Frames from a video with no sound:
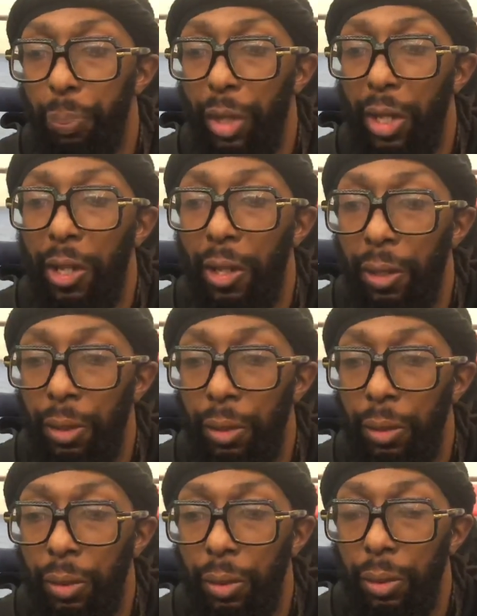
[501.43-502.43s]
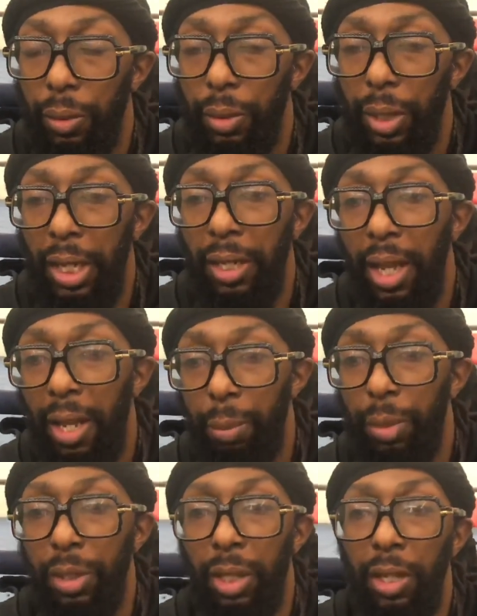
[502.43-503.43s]
in the
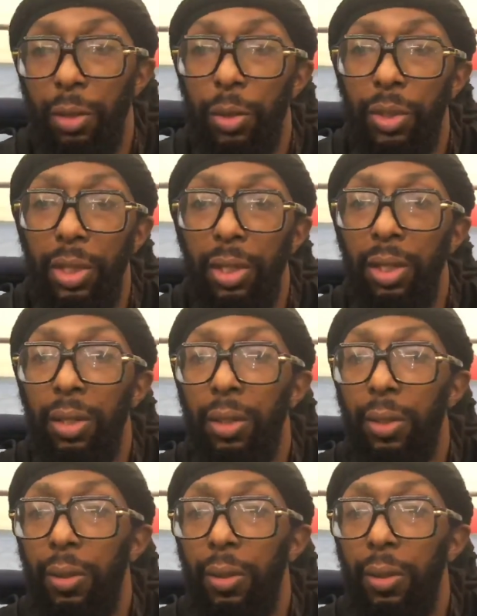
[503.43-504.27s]
NBA, you see